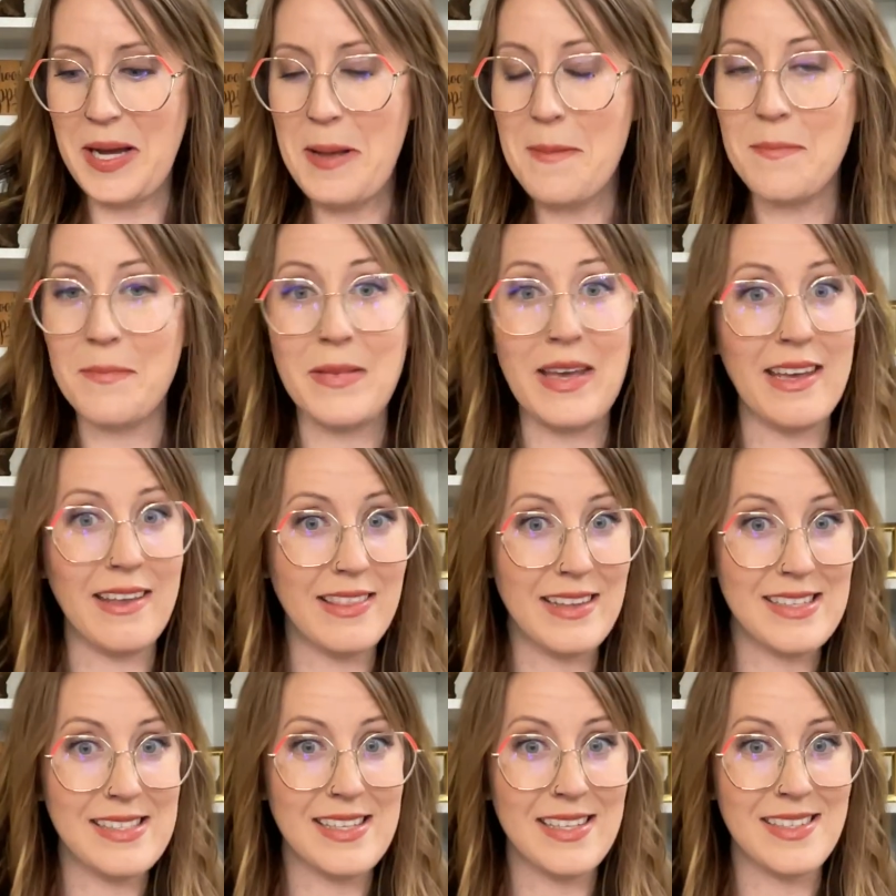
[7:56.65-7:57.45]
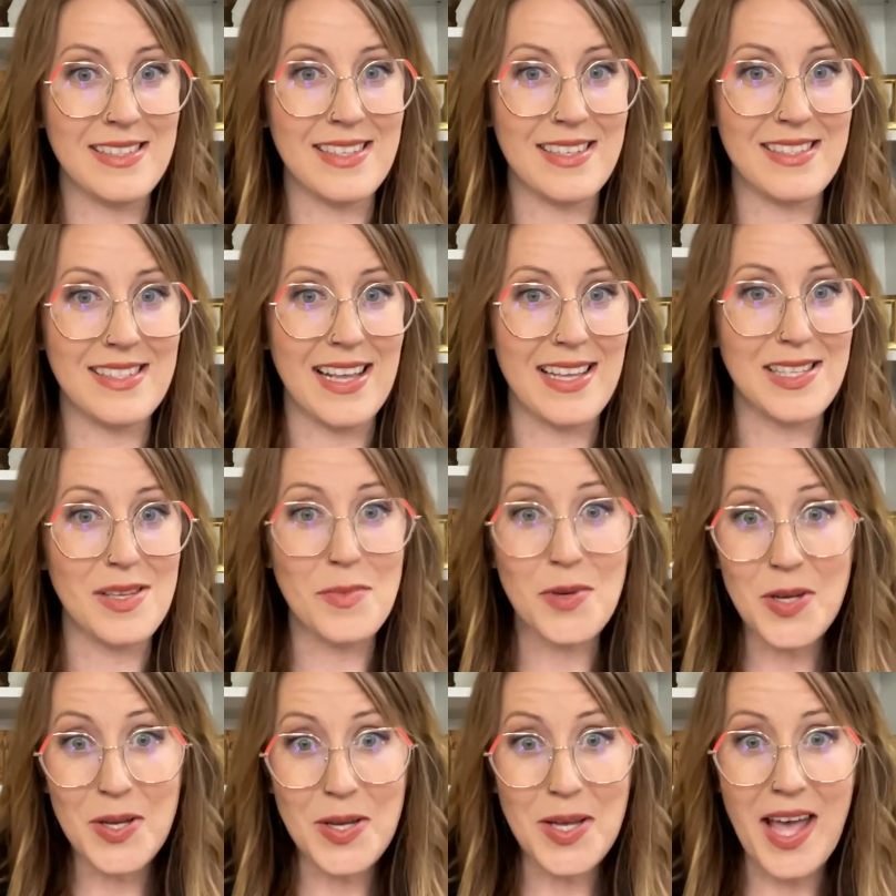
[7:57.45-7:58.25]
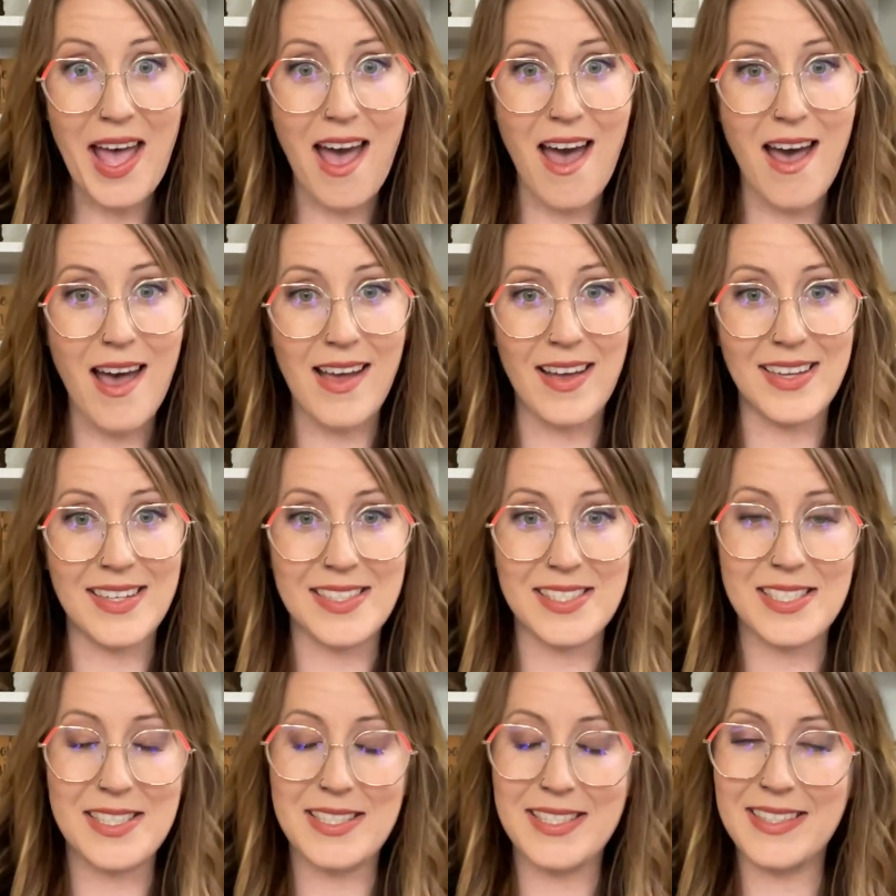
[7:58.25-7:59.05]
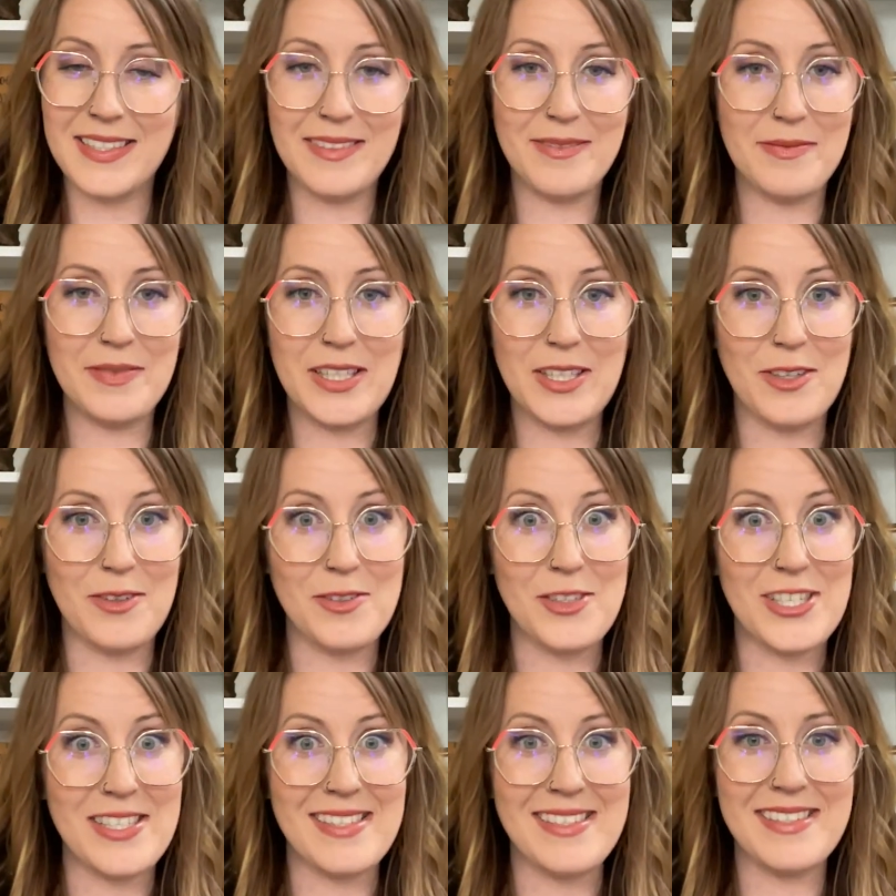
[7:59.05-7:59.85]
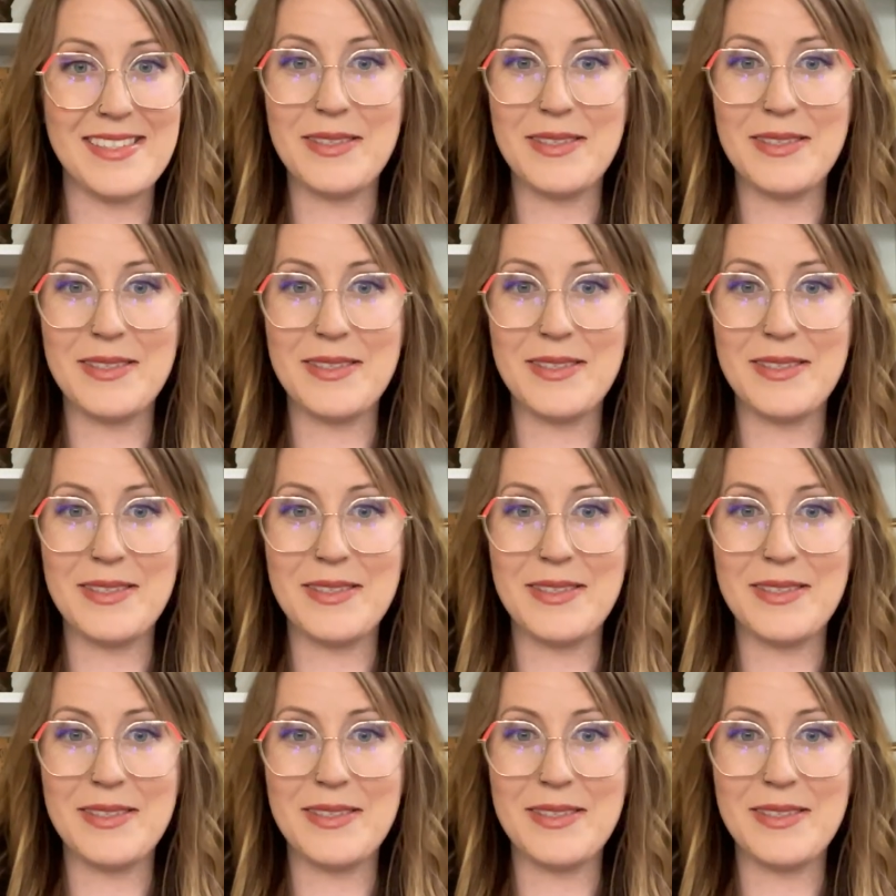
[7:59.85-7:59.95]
make these things accessible and just